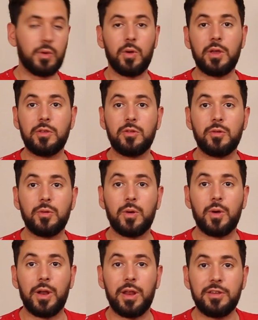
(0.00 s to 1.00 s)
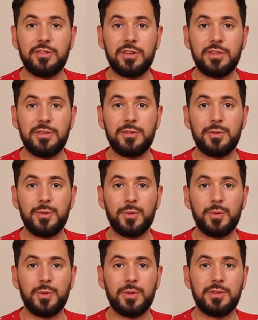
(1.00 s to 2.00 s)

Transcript: going to attach it to